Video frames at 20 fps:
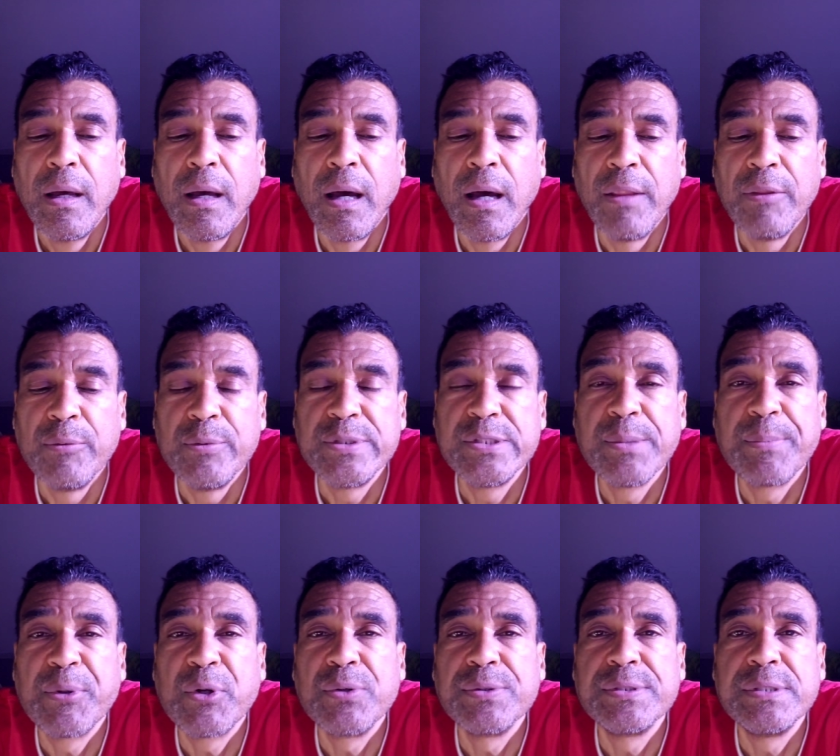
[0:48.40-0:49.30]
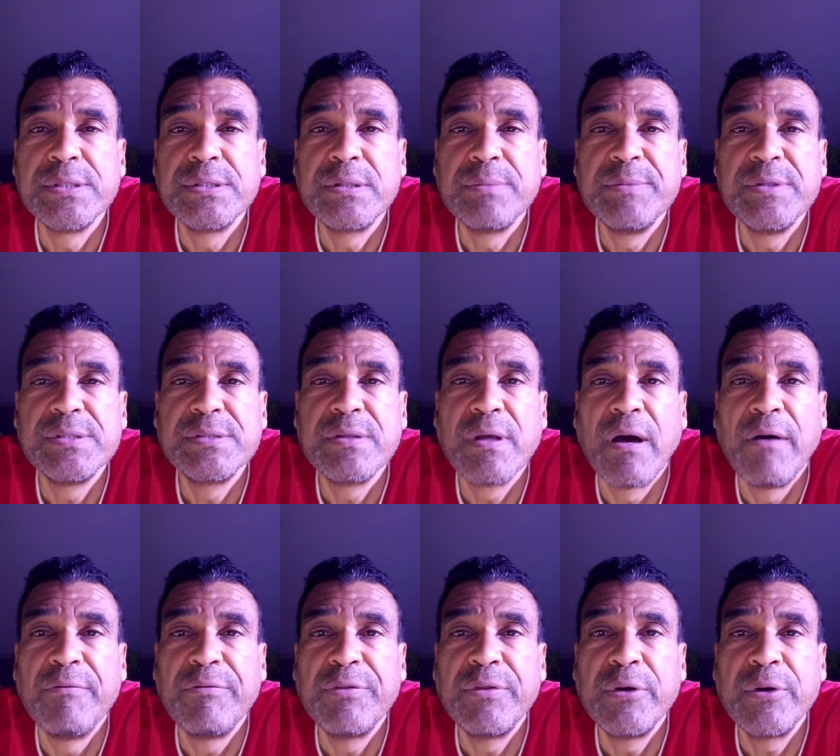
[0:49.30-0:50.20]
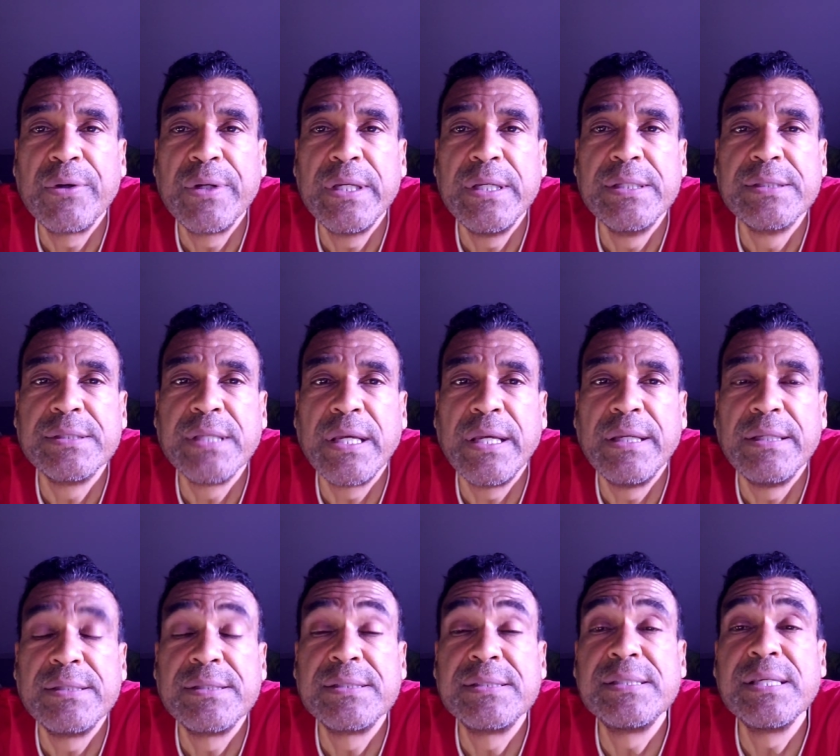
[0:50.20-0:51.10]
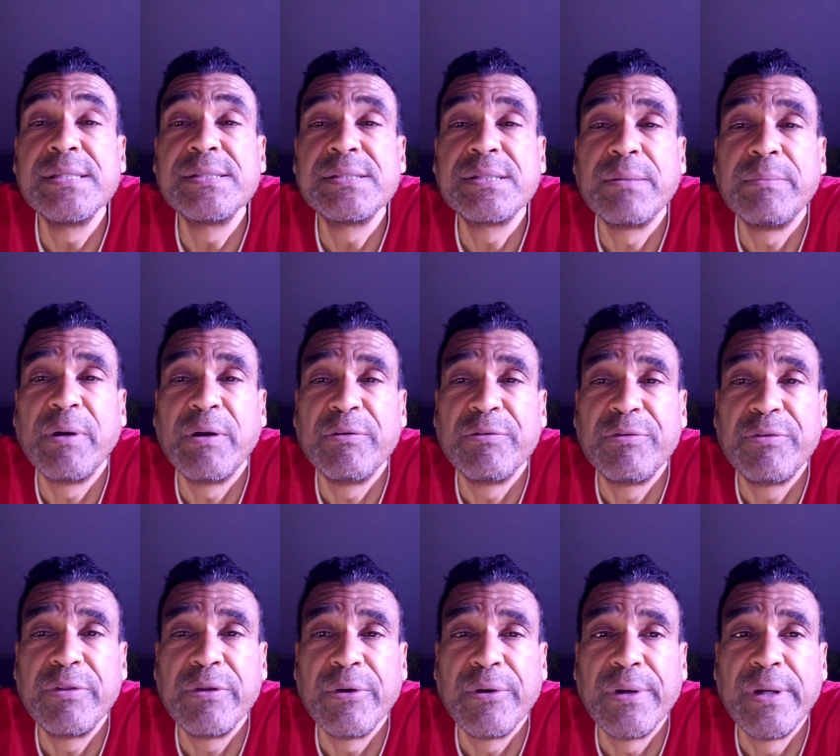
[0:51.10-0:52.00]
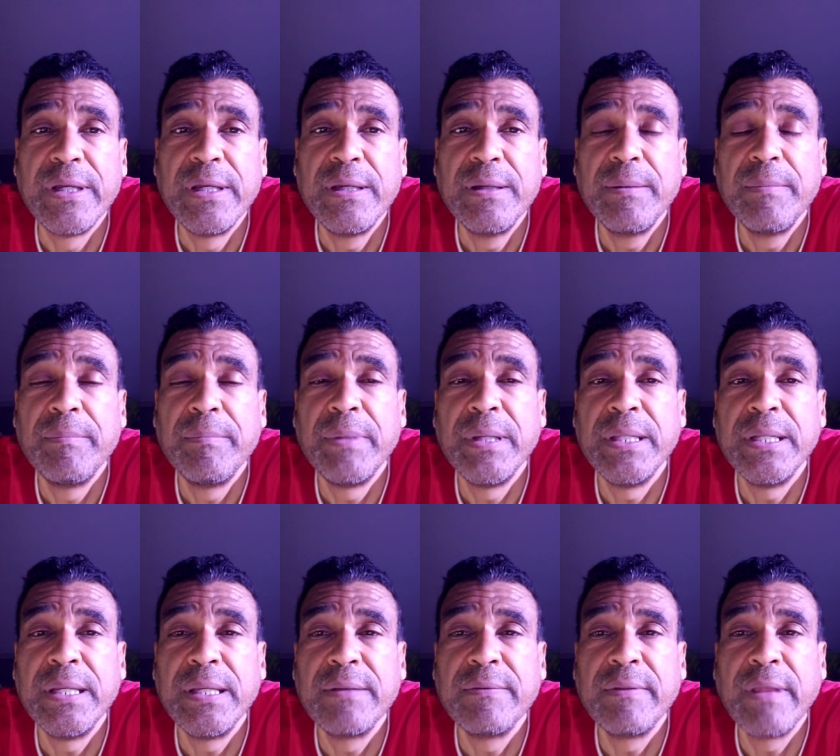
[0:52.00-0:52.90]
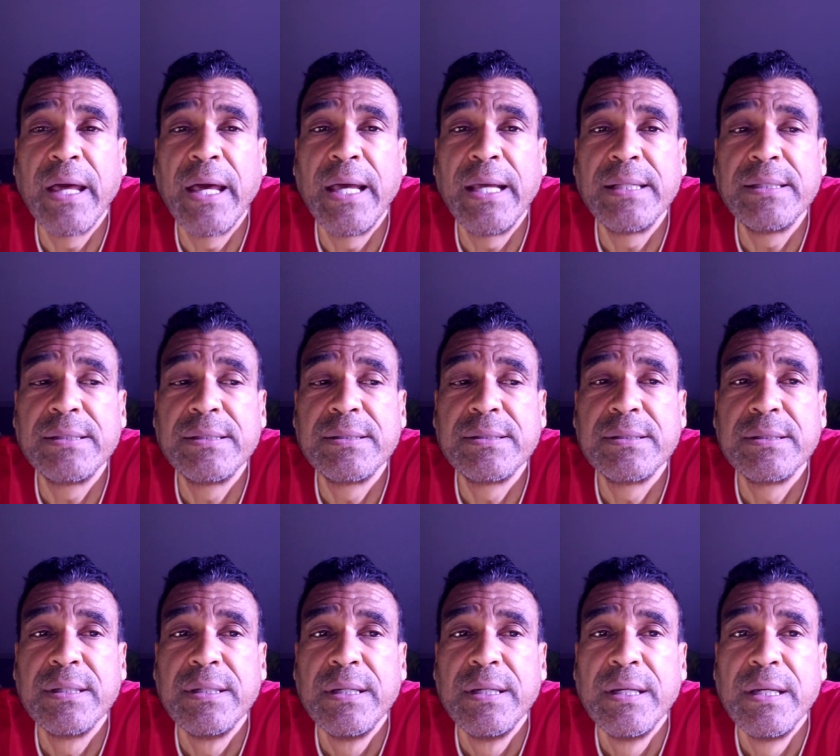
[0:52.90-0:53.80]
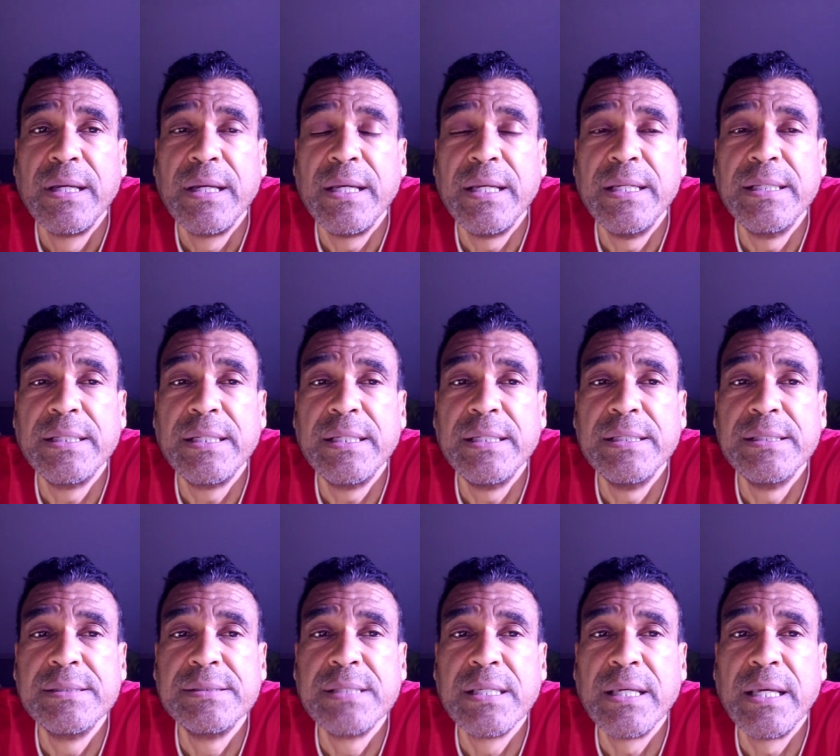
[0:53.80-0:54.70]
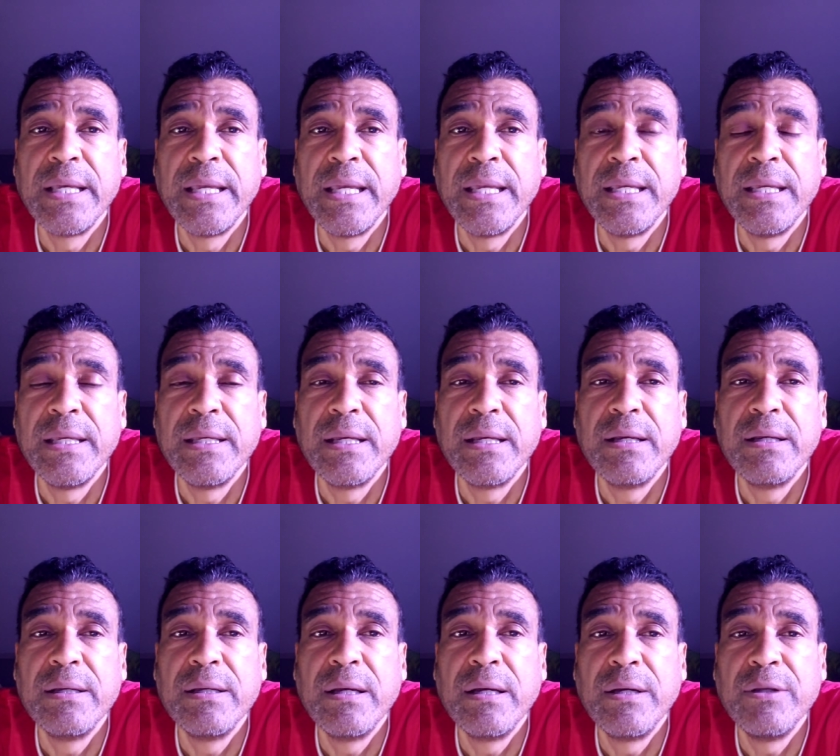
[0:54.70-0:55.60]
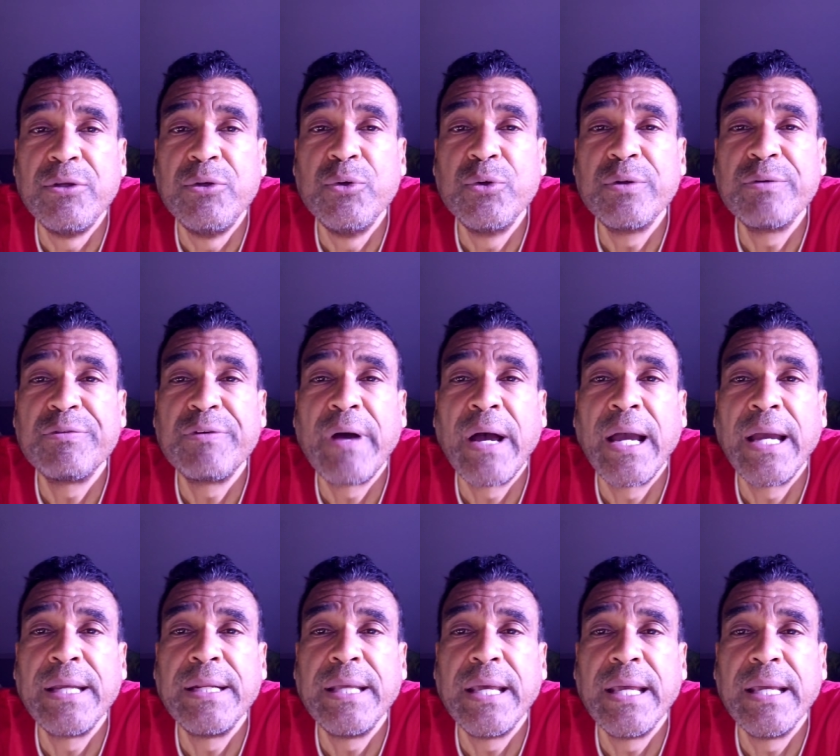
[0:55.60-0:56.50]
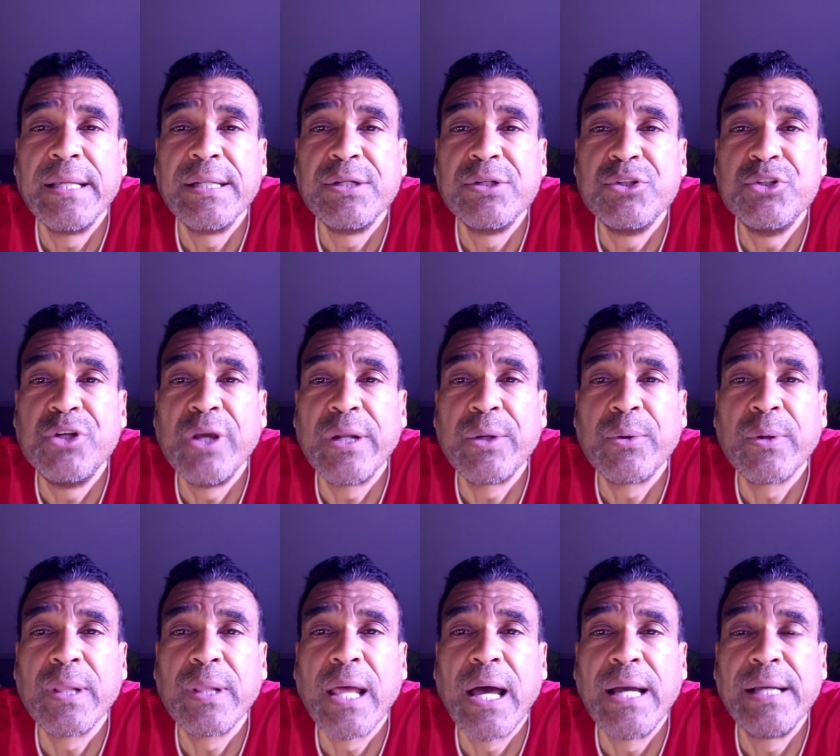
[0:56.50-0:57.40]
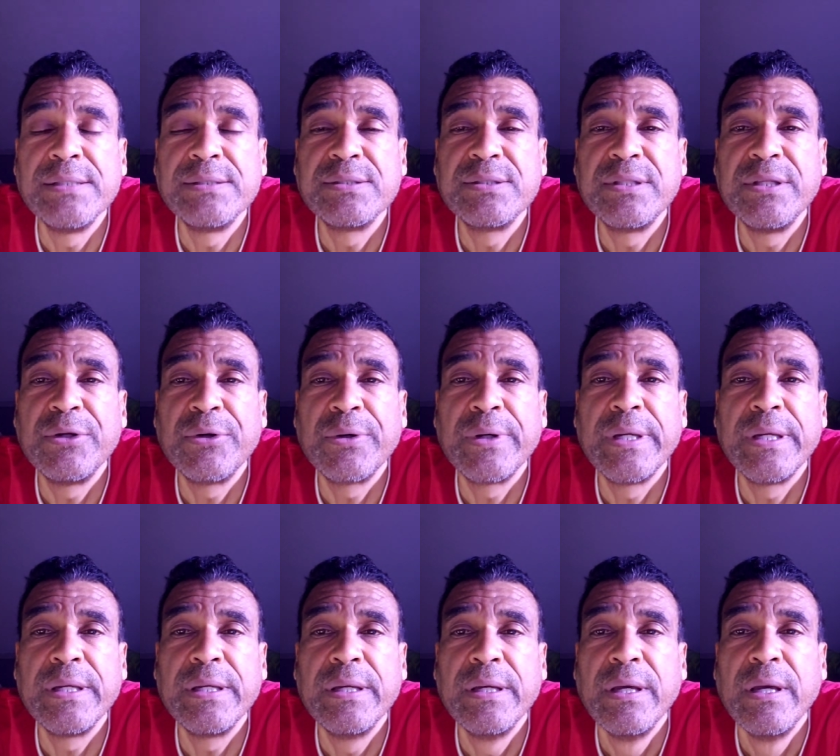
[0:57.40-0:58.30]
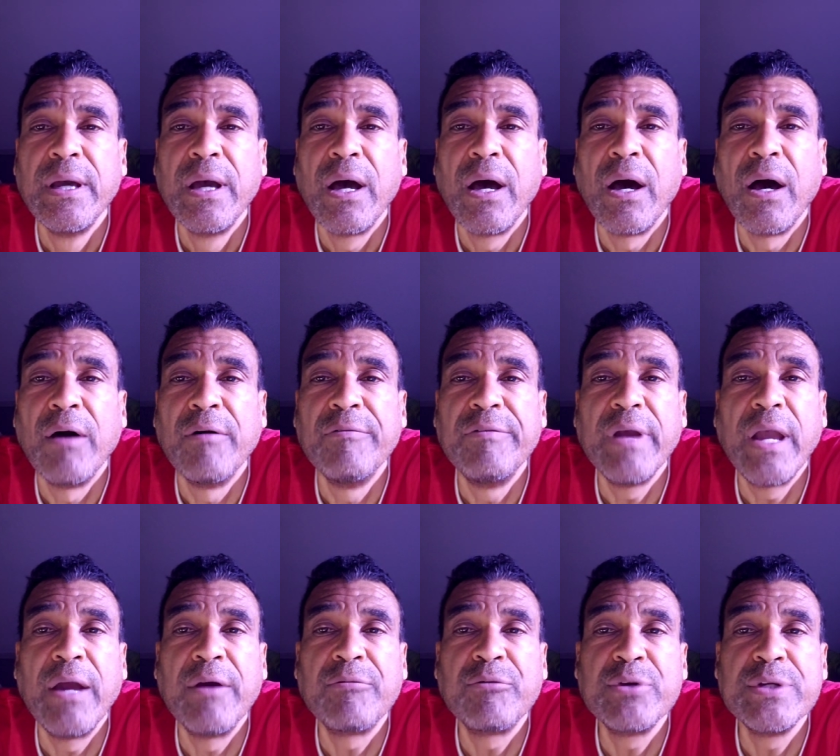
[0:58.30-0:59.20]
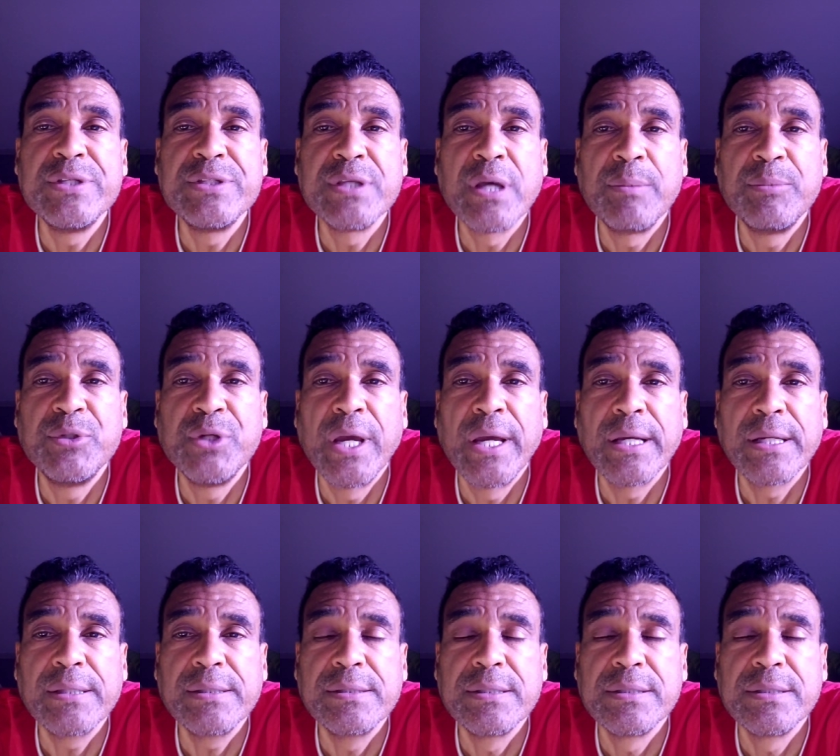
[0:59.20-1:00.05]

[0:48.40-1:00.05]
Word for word: Uh, the reciprocal system is, of theory is a system of theory, meaning that it is a, a unified and generalized theory of every subject